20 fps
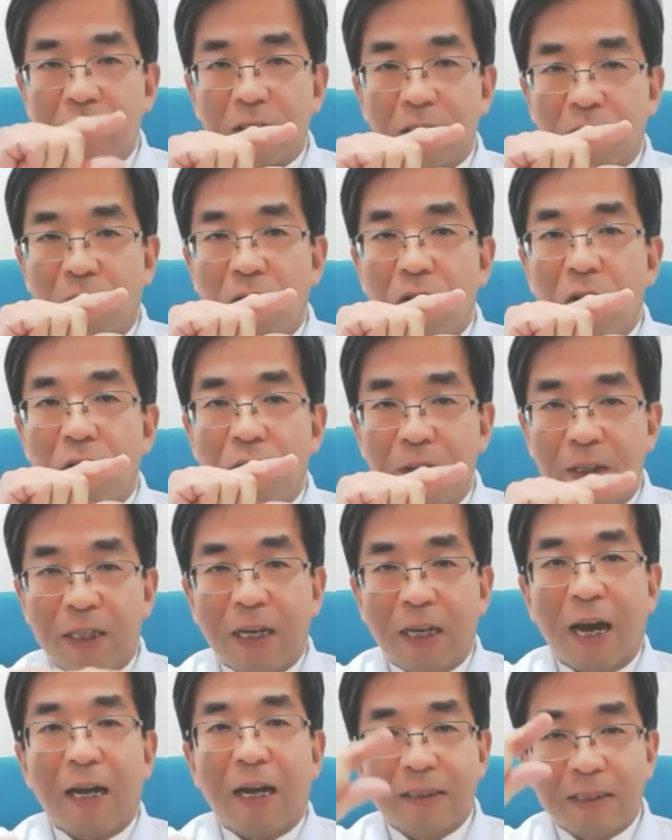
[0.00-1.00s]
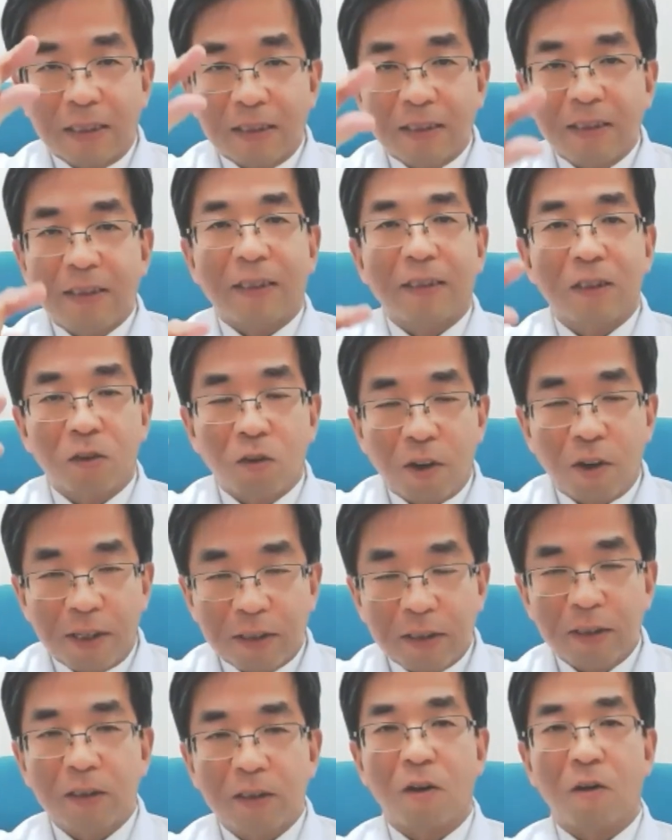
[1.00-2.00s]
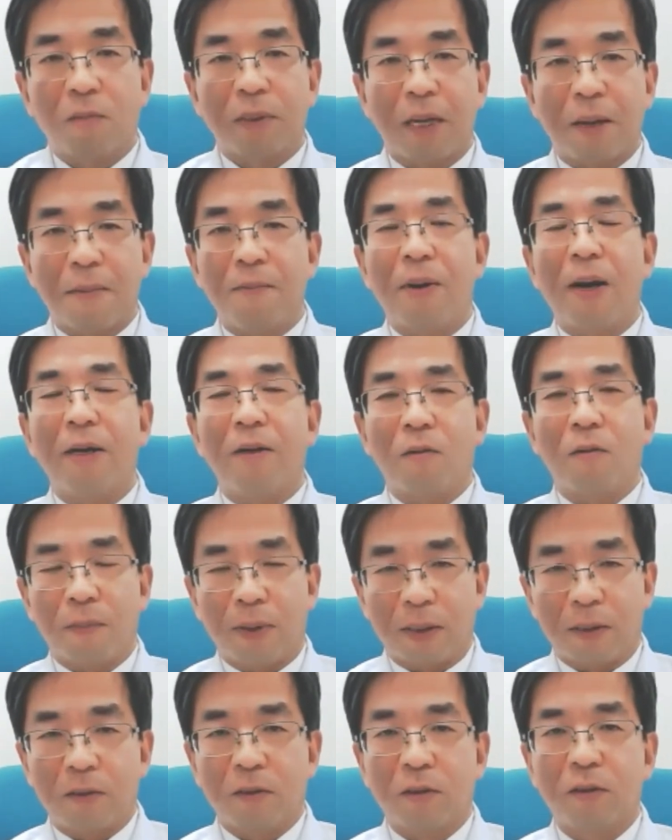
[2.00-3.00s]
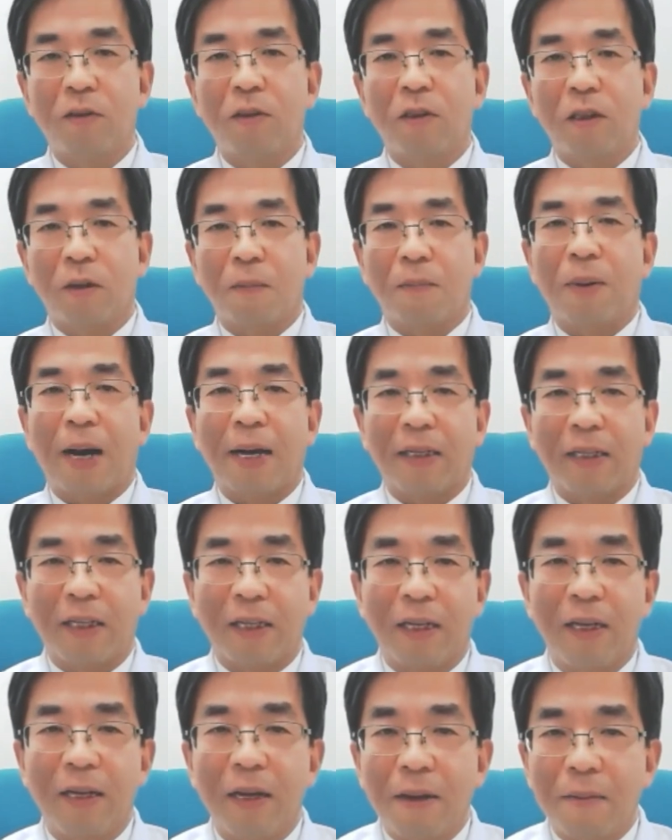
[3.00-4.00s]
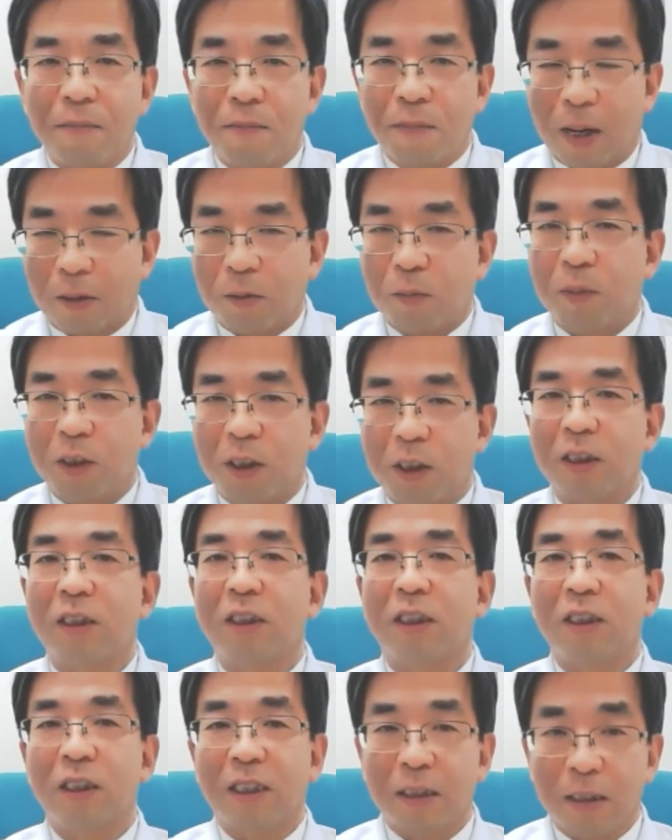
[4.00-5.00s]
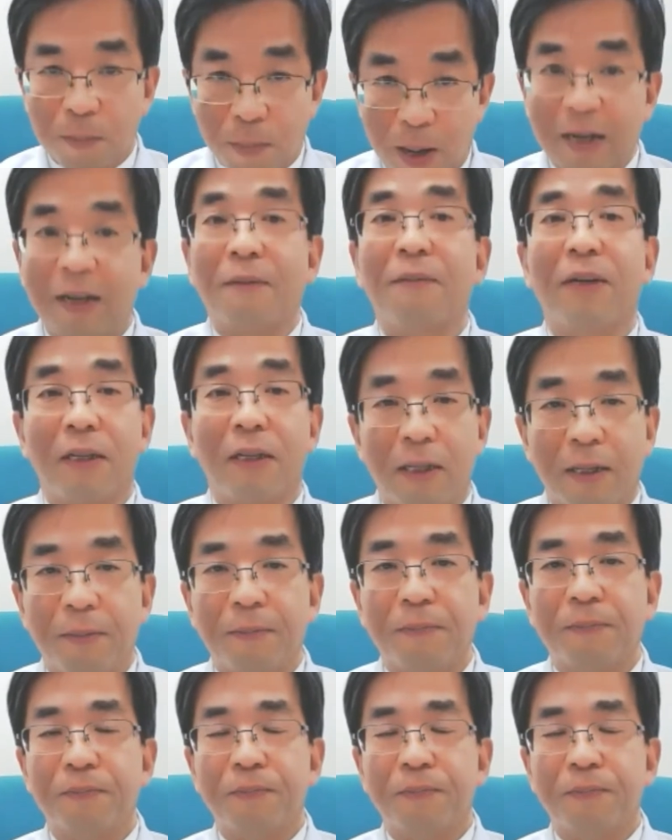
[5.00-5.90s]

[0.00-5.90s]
So we can assess the stress of the environment by the blood pressure variability.